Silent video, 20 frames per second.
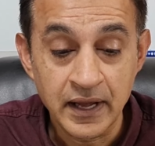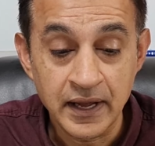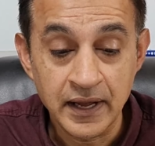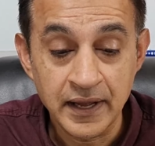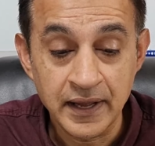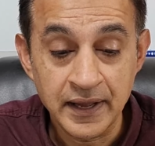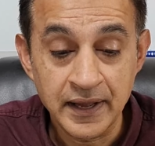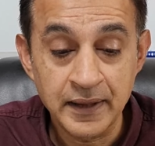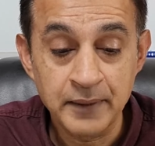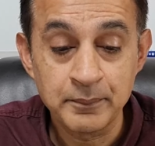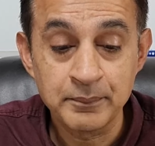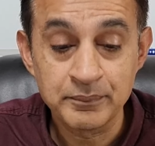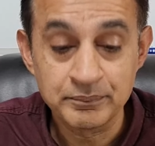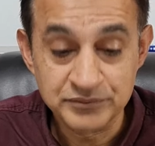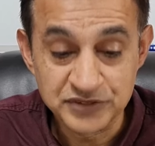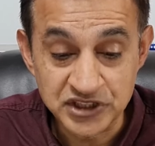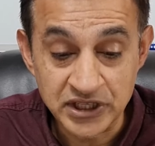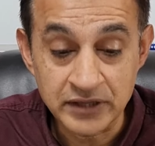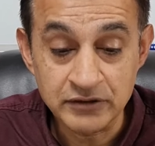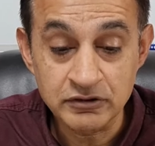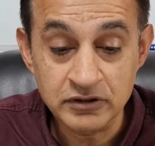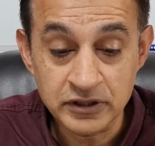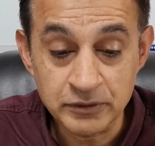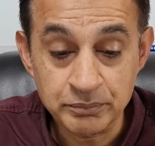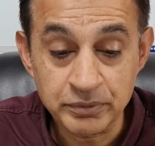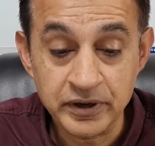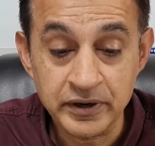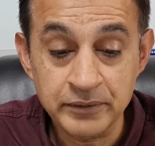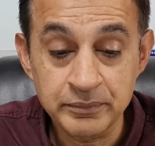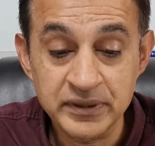uh,
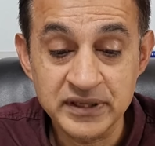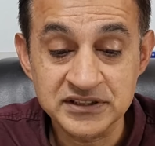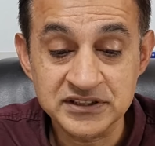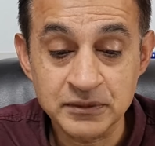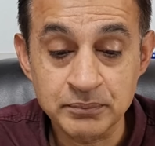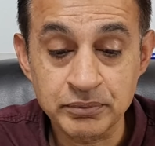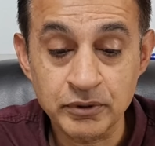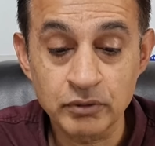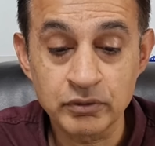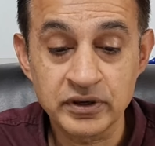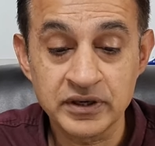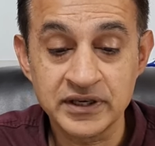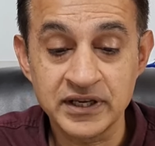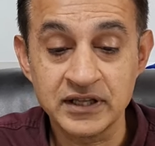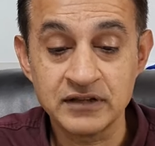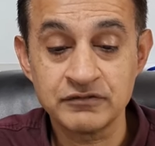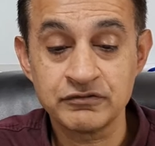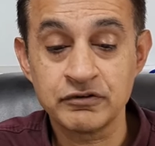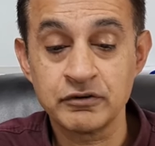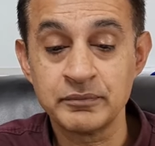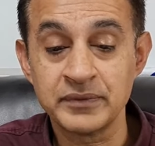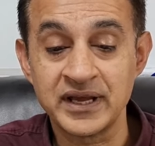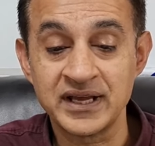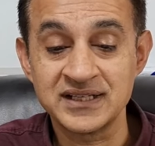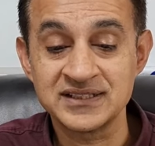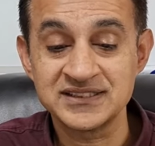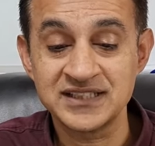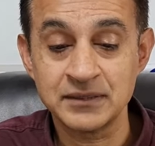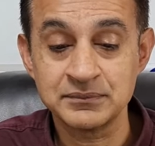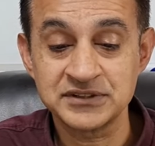generally prohibits a broker-dealer from
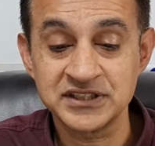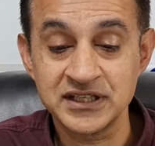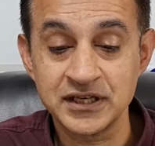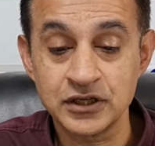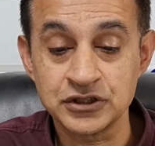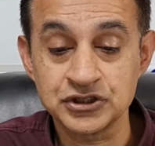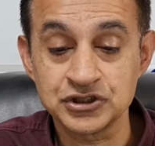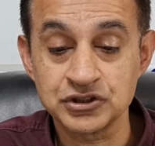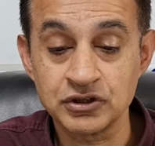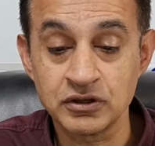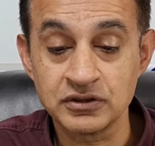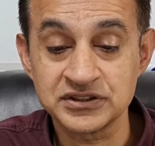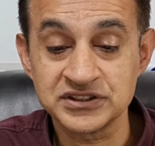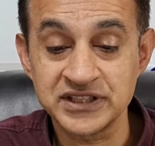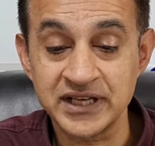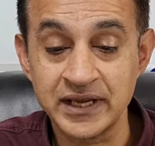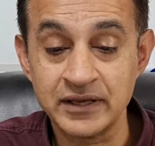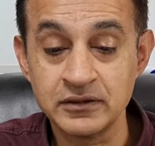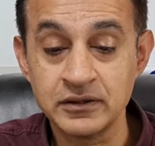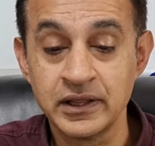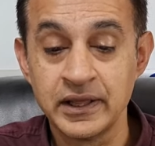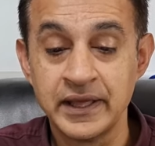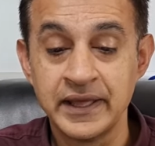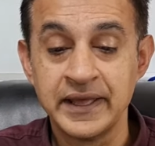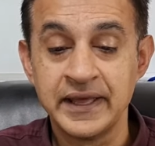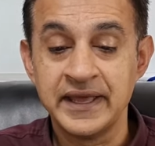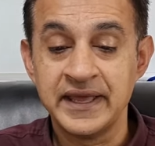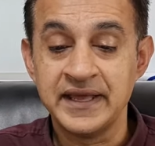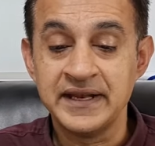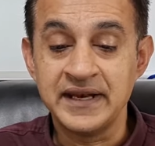accepting a short sale
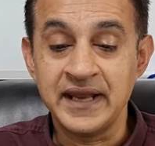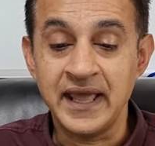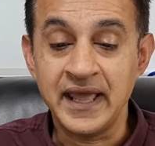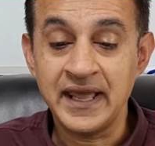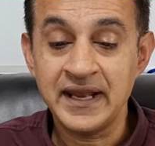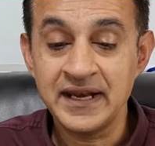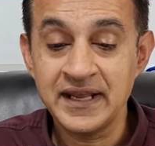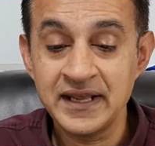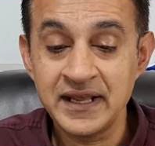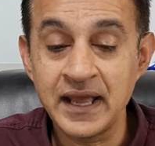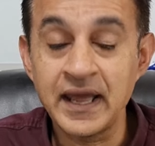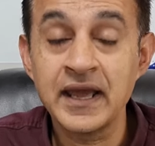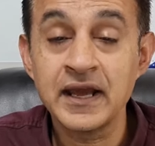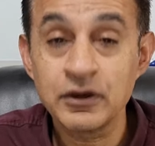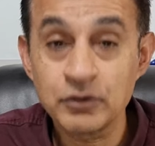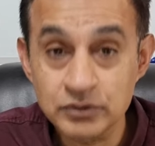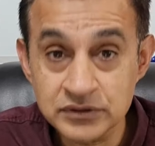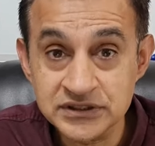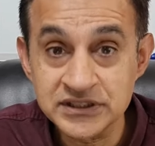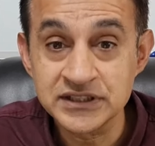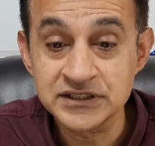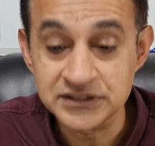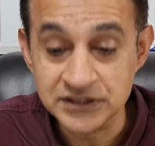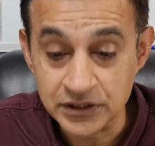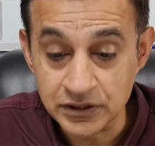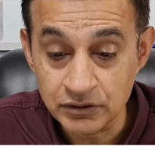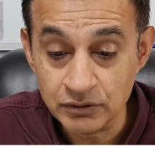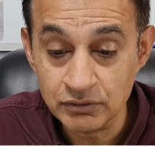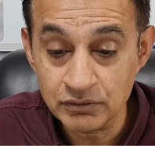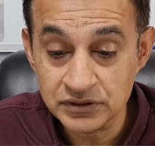in any equity
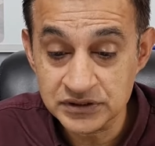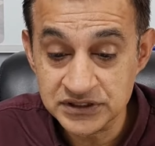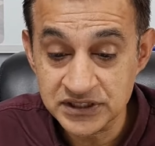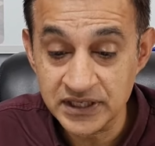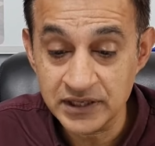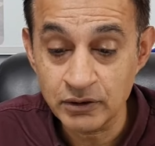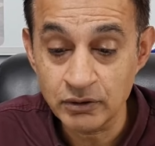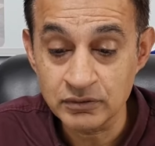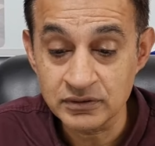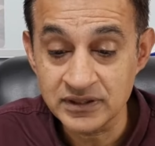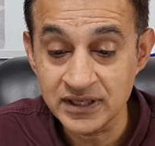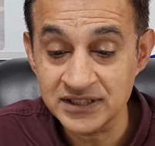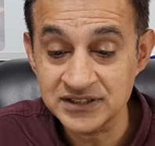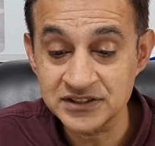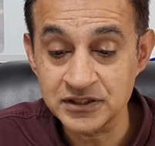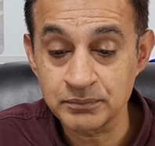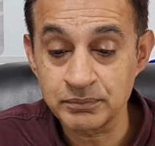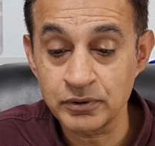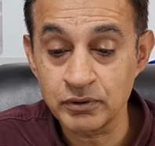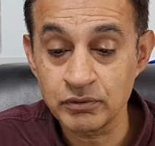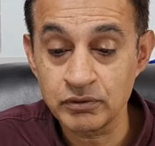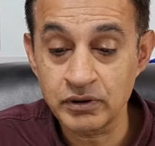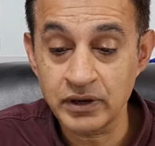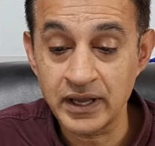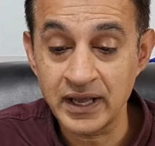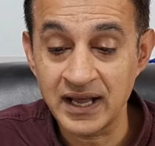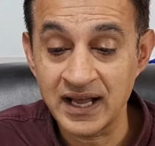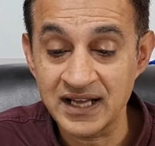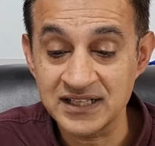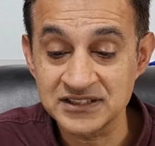security unless the
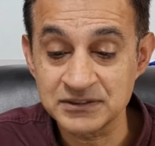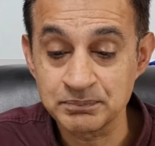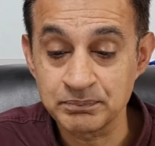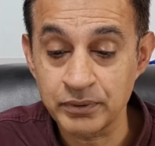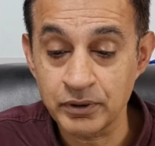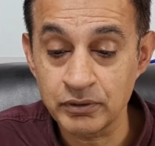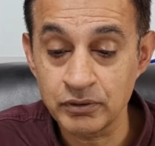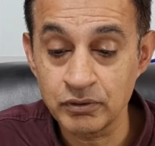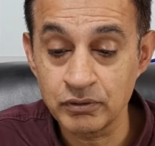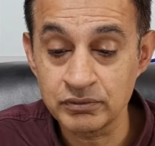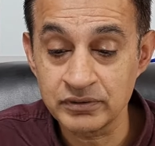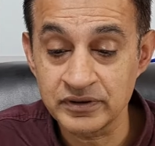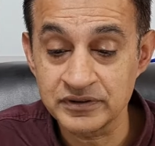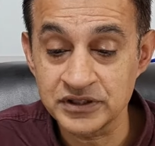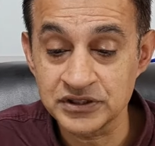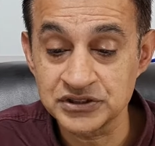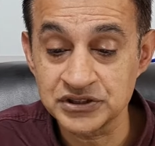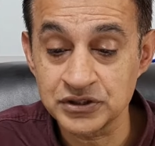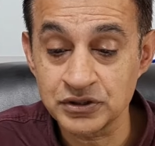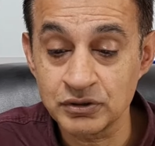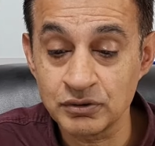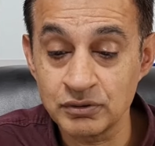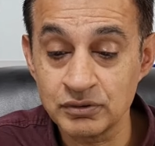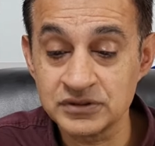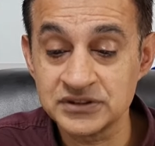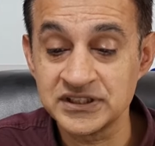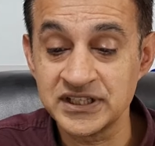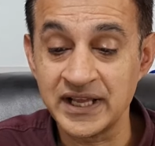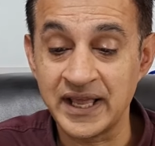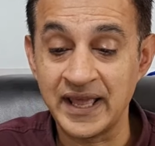broker has borrowed the
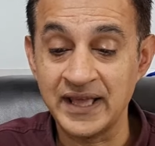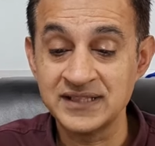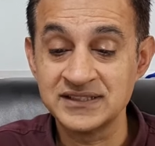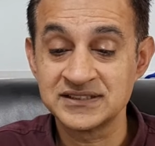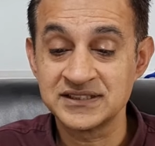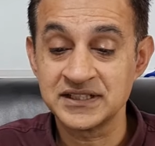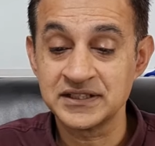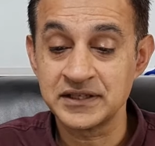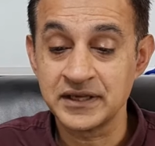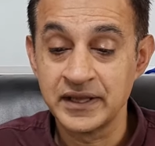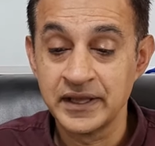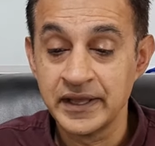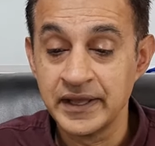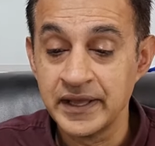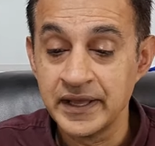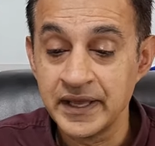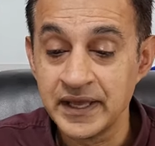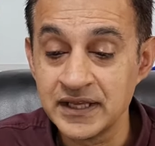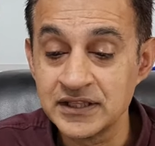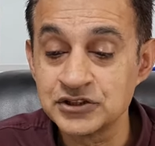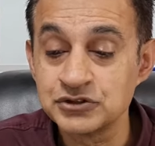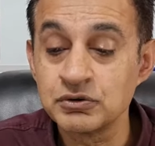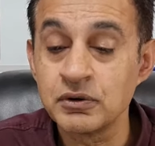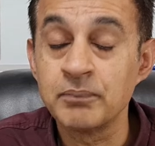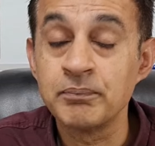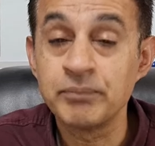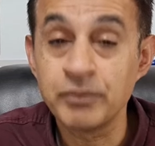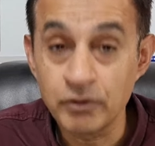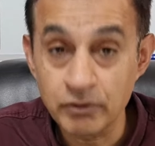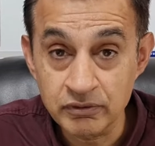security, entered into
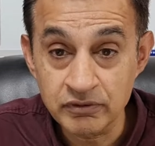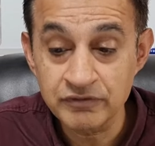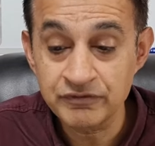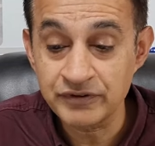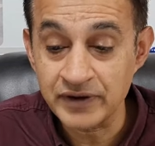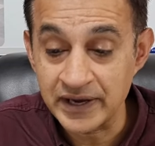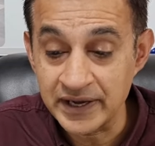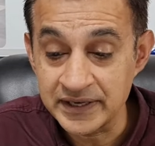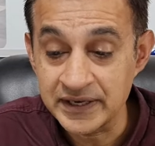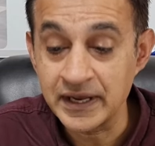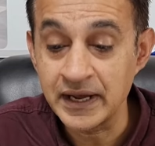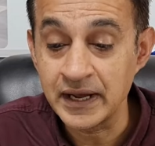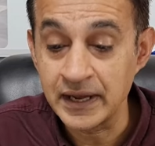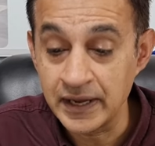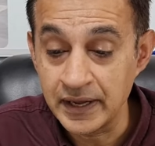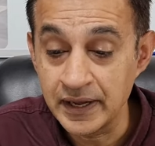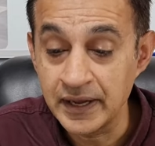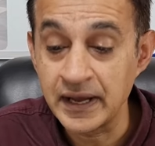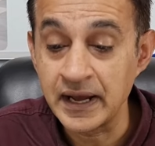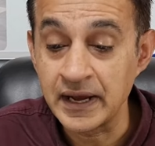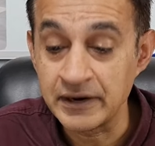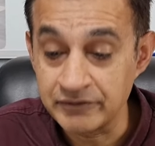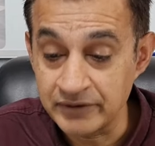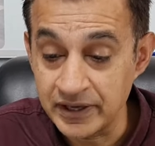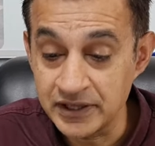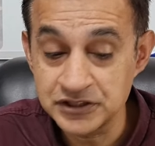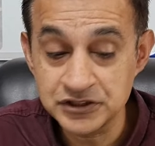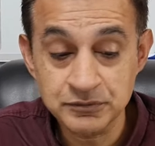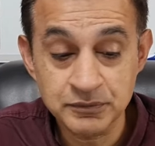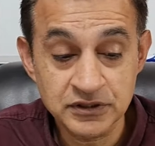a bona fide uh,
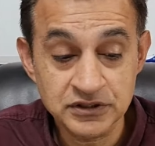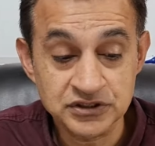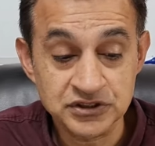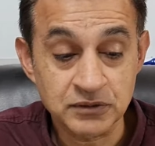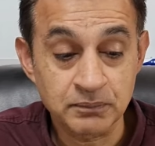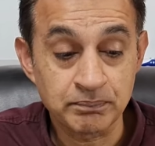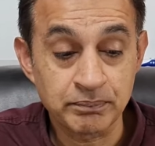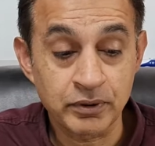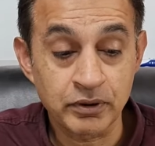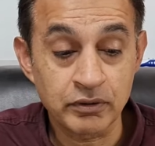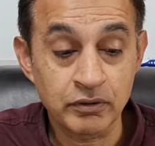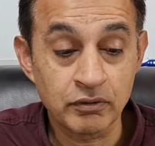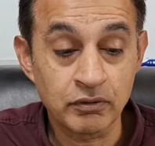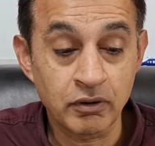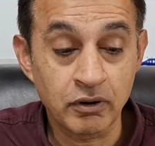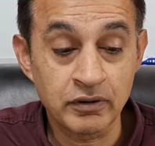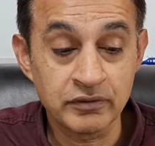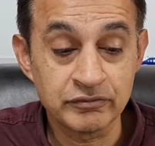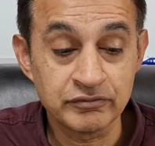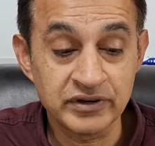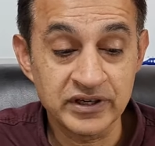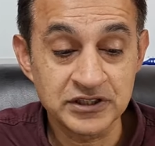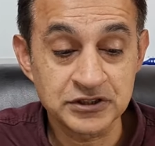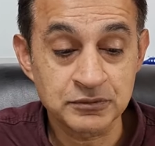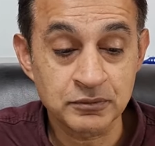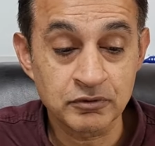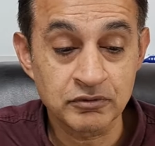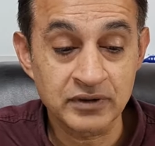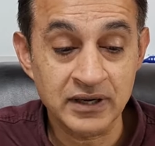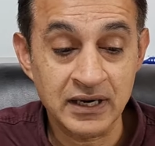arrangement to borrow on
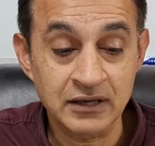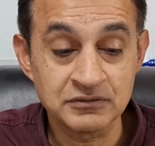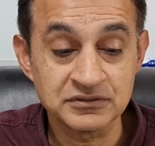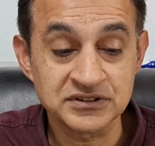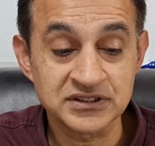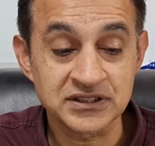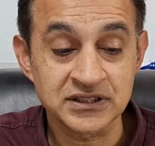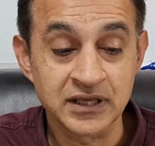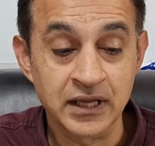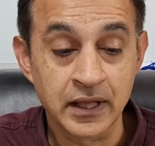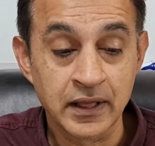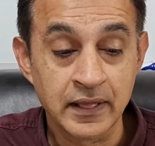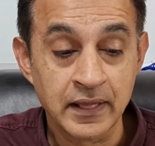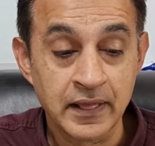reasonable grounds,